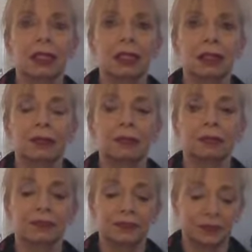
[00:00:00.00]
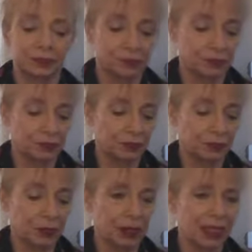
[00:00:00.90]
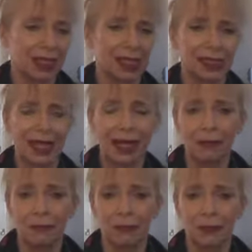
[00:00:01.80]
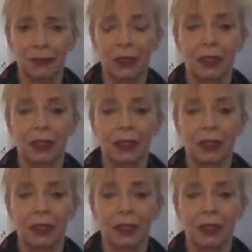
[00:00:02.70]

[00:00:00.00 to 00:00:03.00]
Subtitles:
And thankful